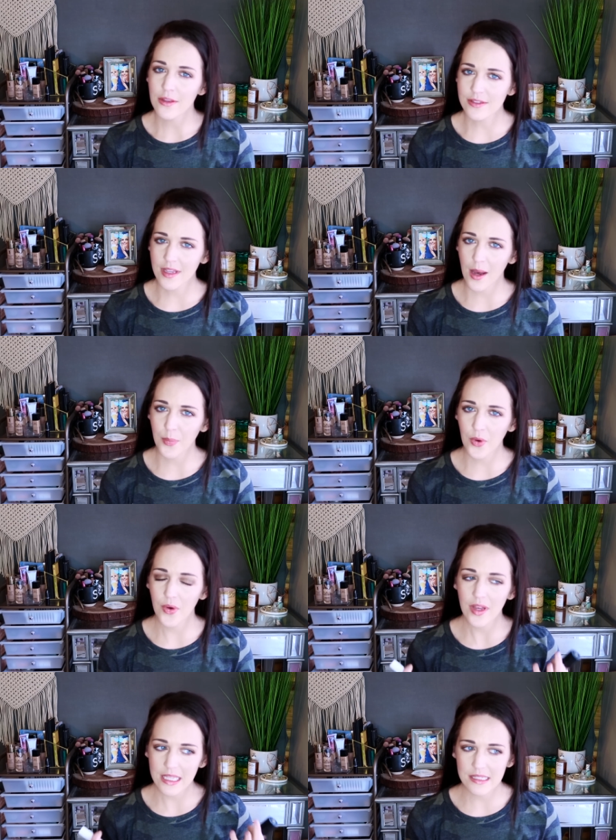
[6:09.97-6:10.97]
There's a
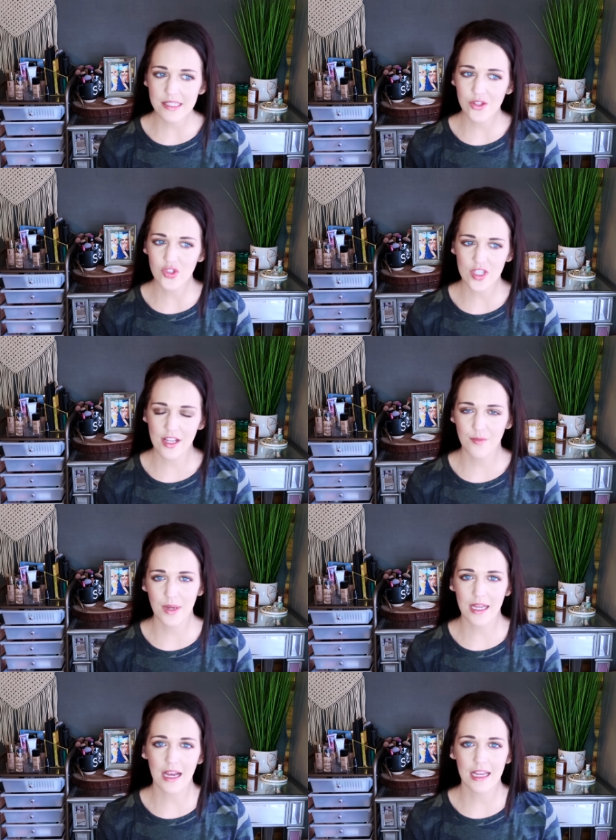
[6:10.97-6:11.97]
couple concealers that I have
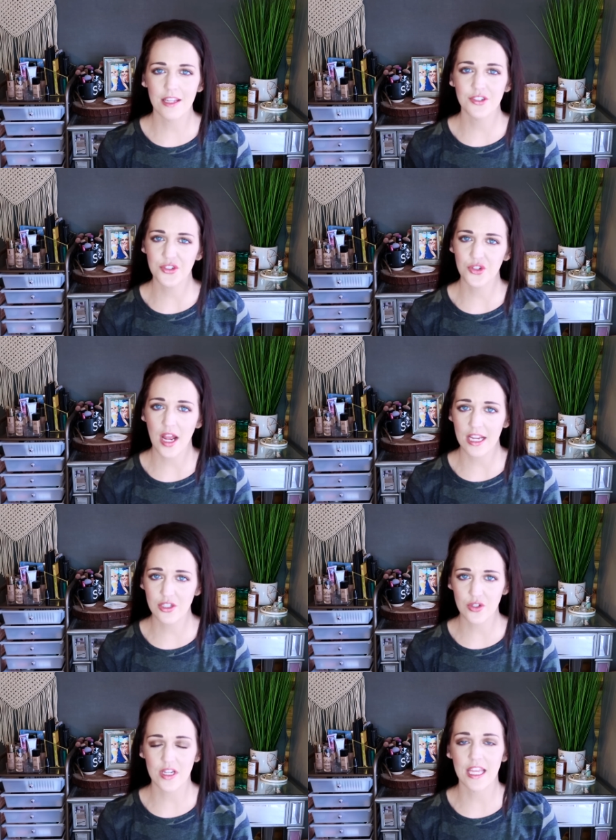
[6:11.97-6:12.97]
my eye on to try
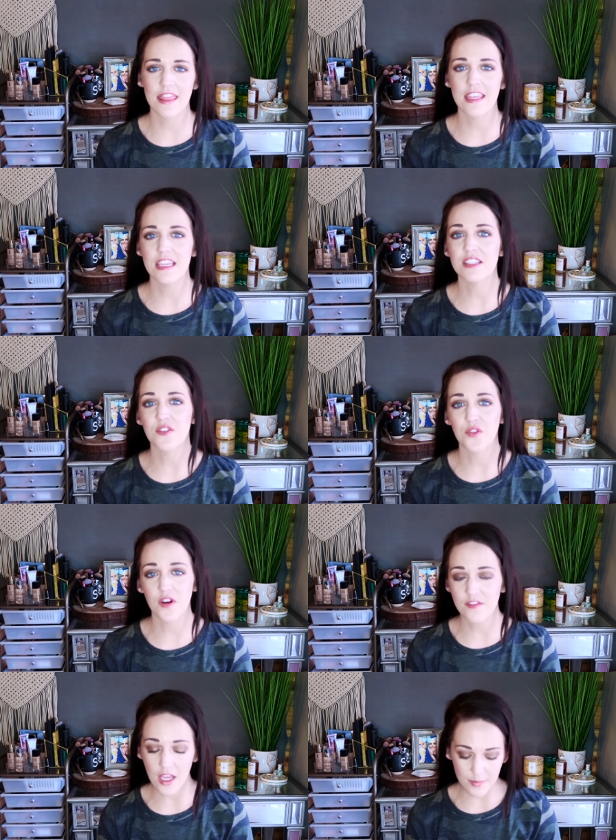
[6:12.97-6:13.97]
during the
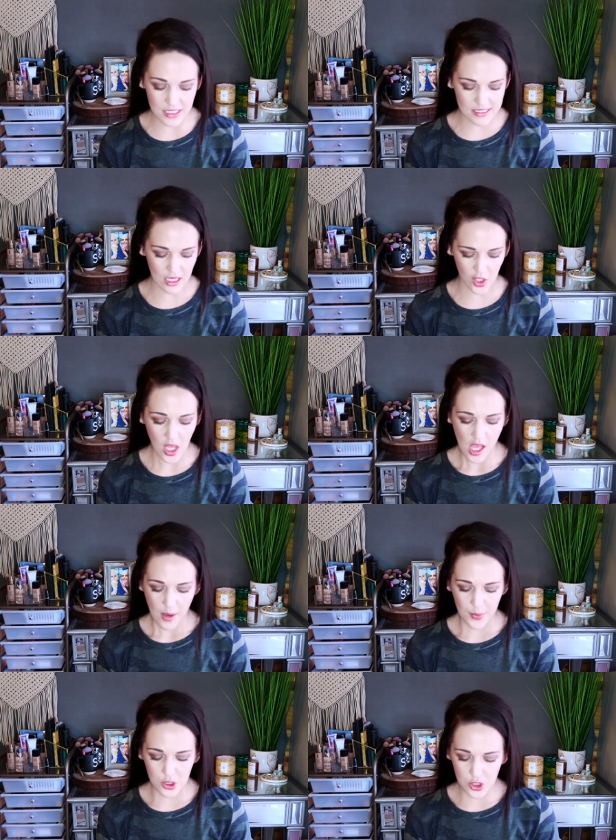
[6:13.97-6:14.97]
Sephora VIB sale,
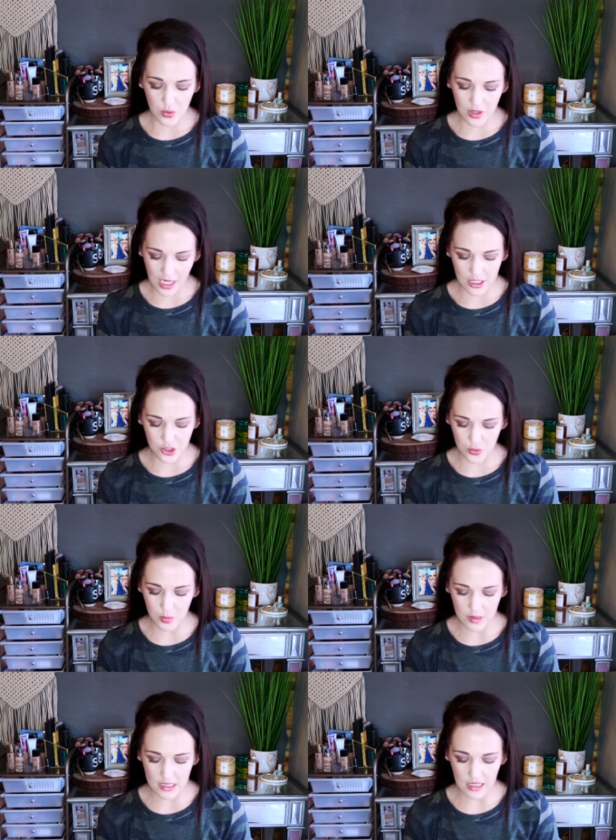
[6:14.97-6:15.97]
but two that I do
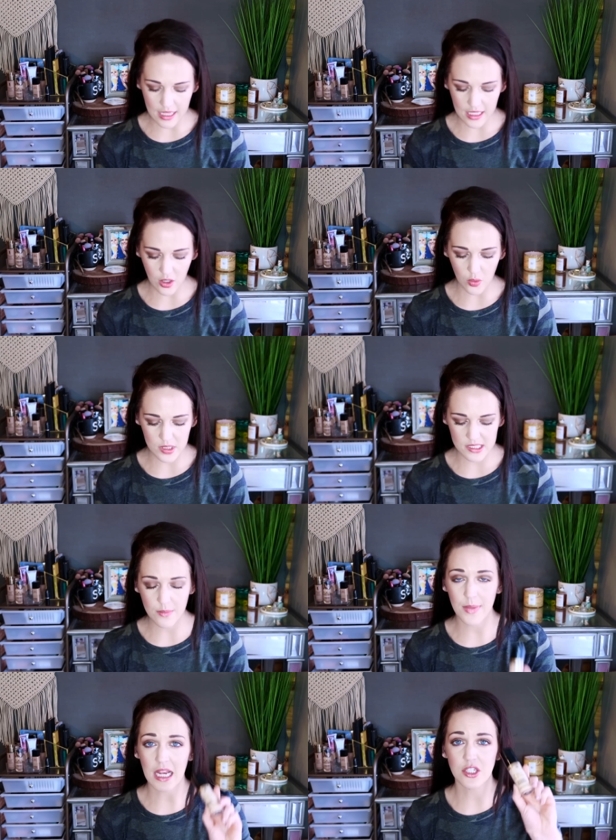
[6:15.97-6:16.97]
really like and always
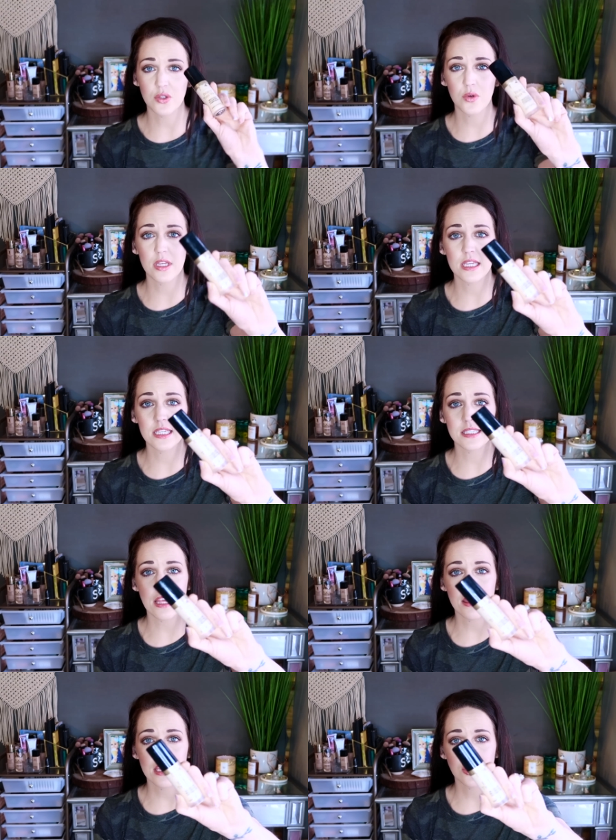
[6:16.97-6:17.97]
come back to is
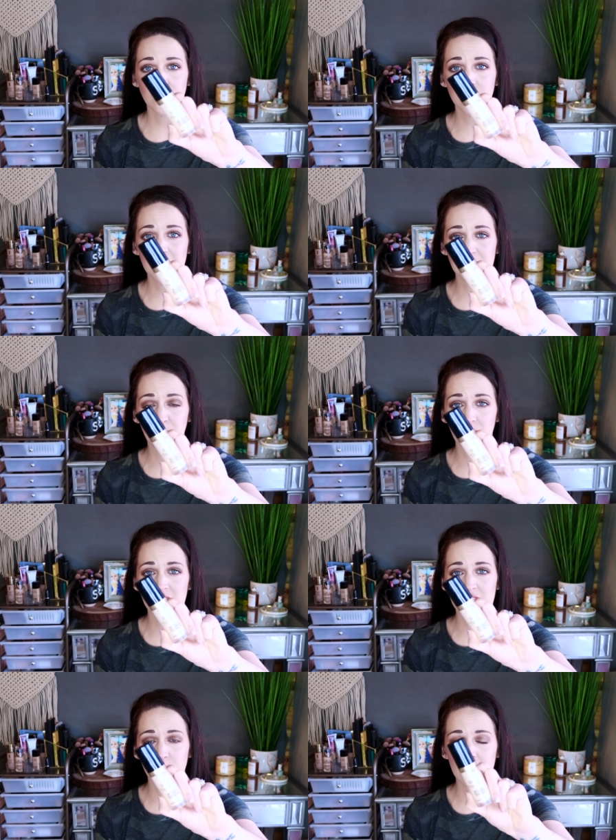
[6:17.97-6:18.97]
the Too Faced Born
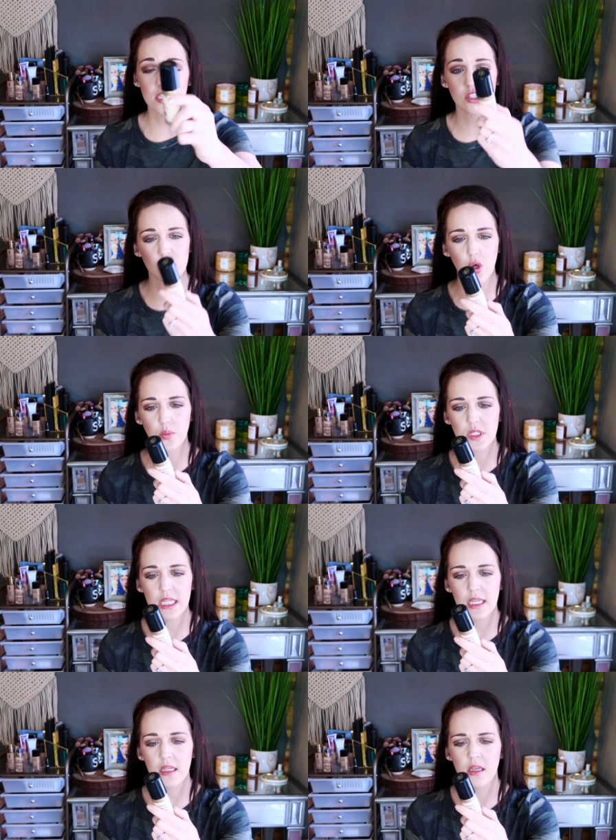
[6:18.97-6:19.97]
This Way
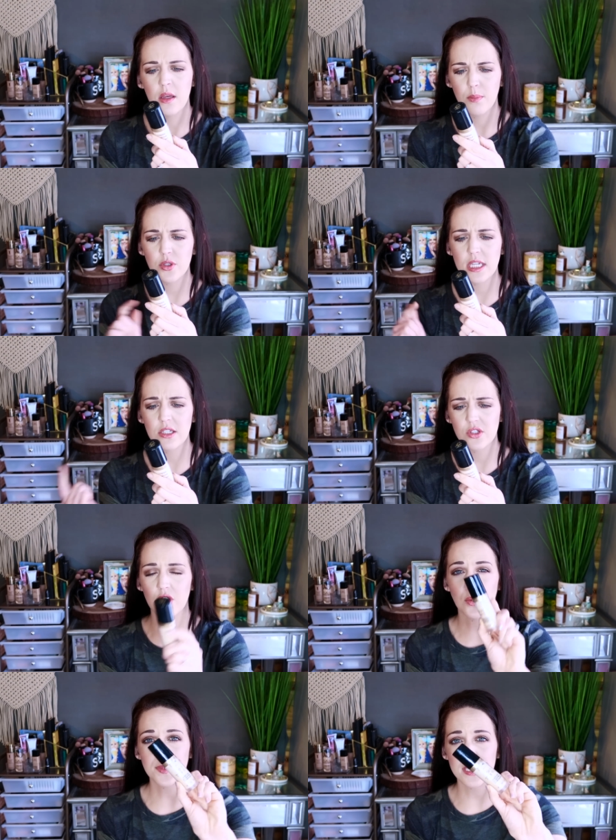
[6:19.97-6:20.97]
Sculpting multi-use
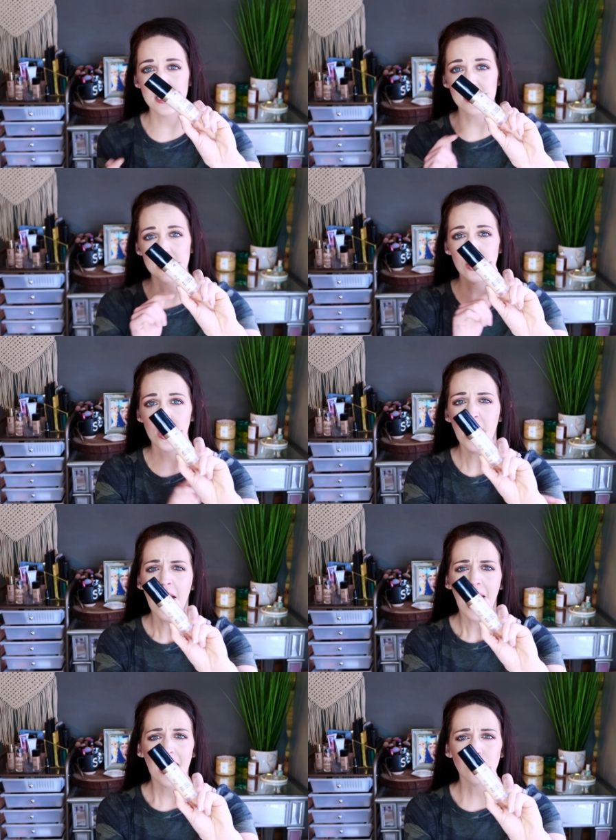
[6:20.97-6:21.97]
sculpting concealer
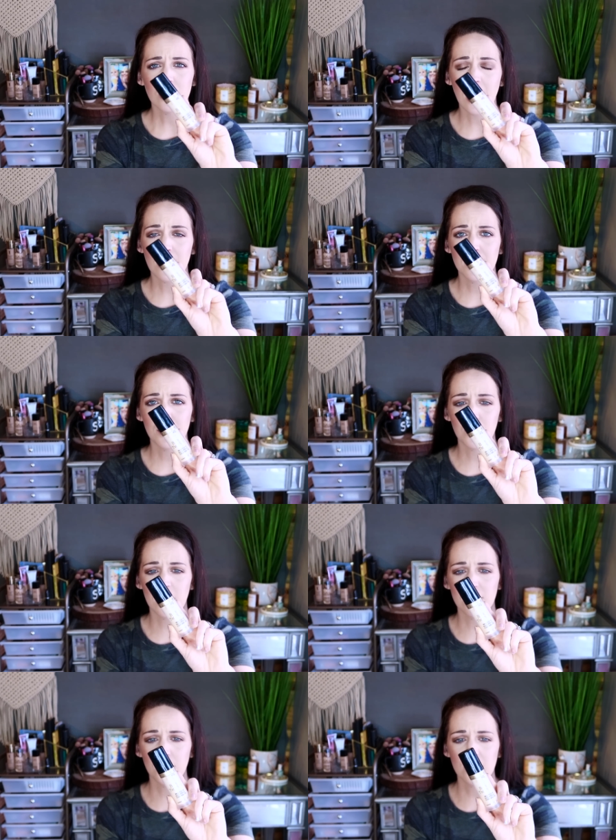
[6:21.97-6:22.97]
i know a lot of people
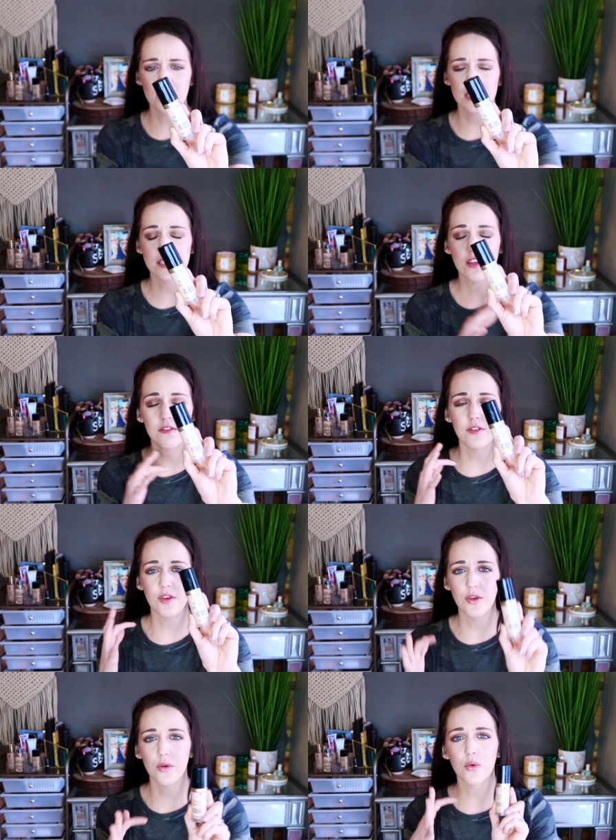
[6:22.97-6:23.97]
rave about this if
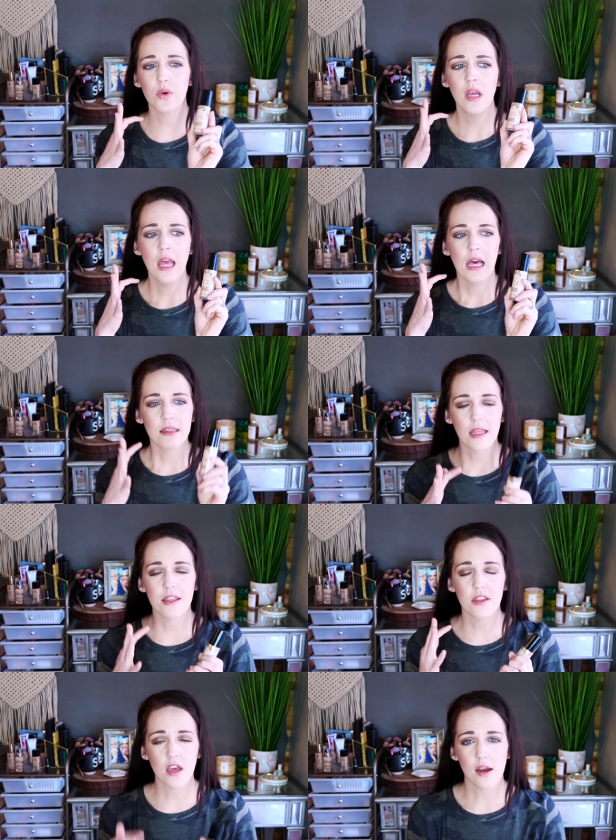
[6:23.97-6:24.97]
you
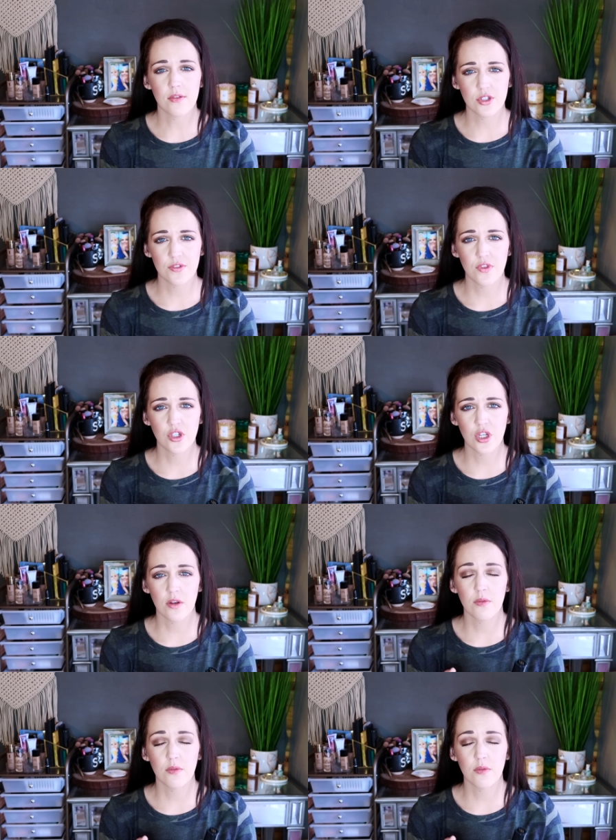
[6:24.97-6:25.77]
like the coverage of the